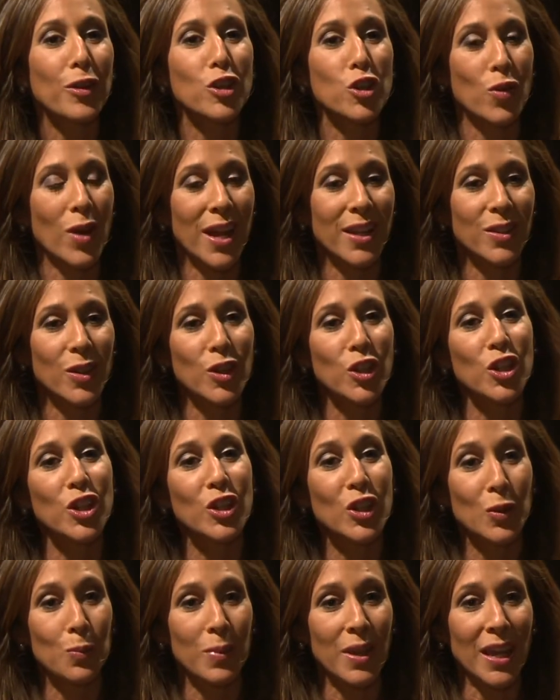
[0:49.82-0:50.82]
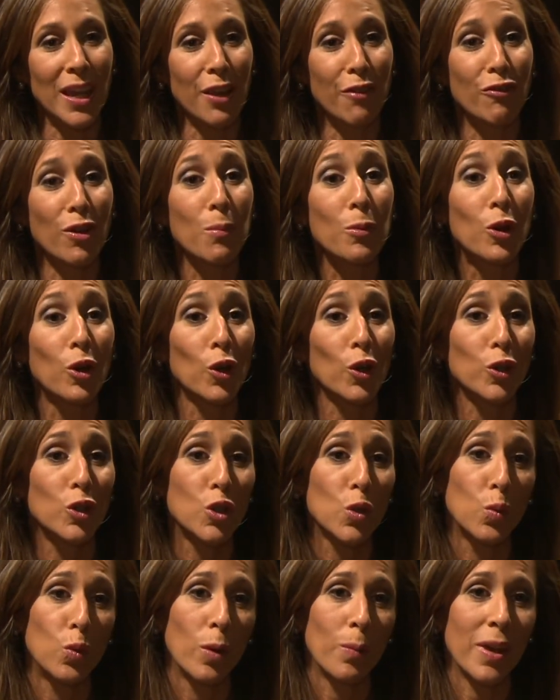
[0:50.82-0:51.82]
transition to be from girl to
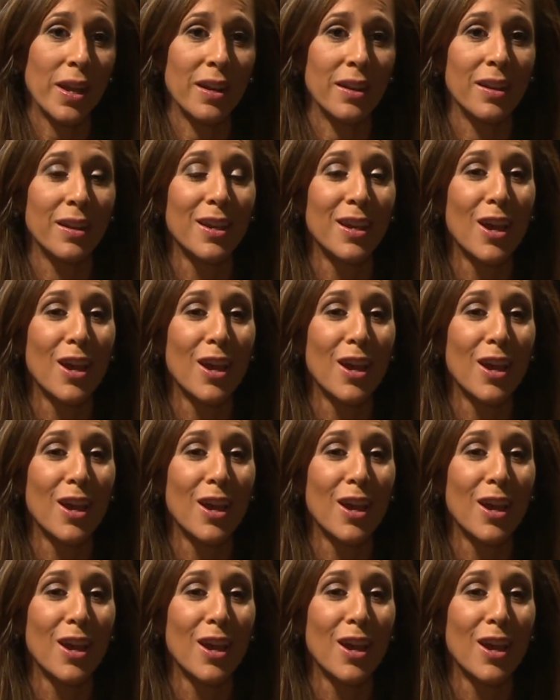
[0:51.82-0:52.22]
woman?